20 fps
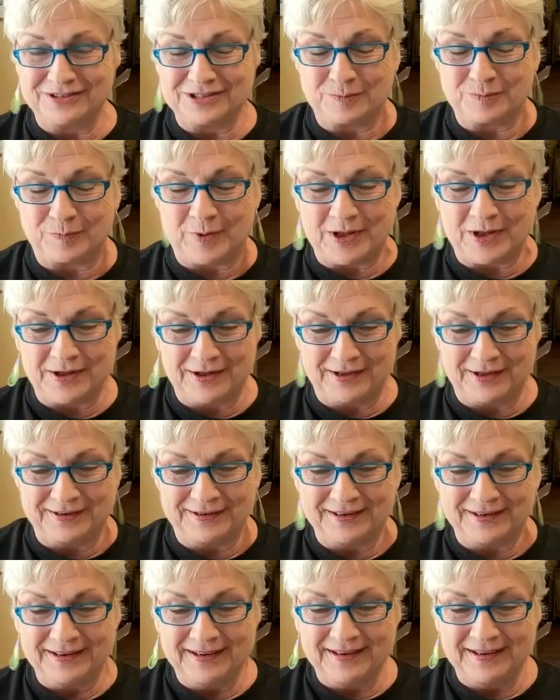
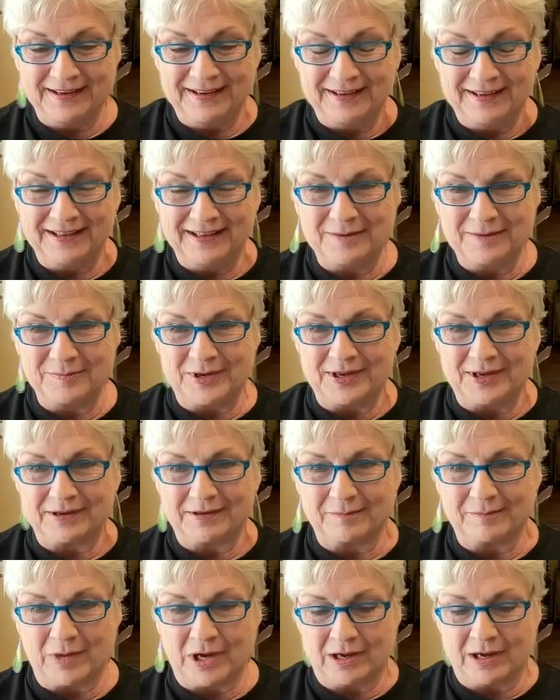respond. And I'm
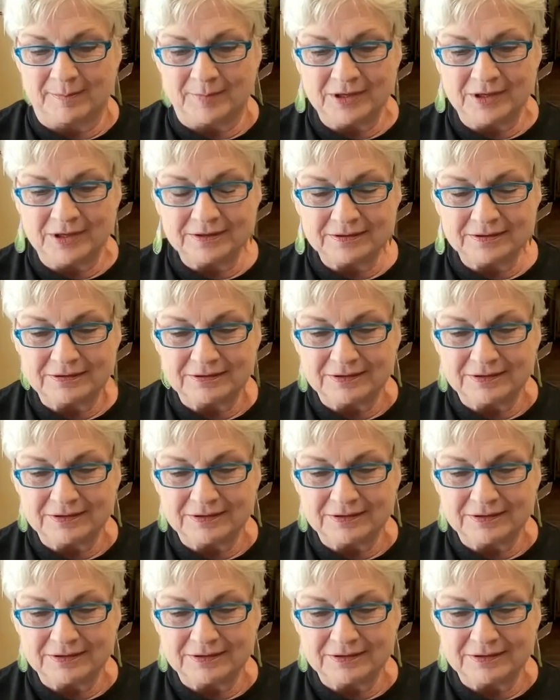like, Mama.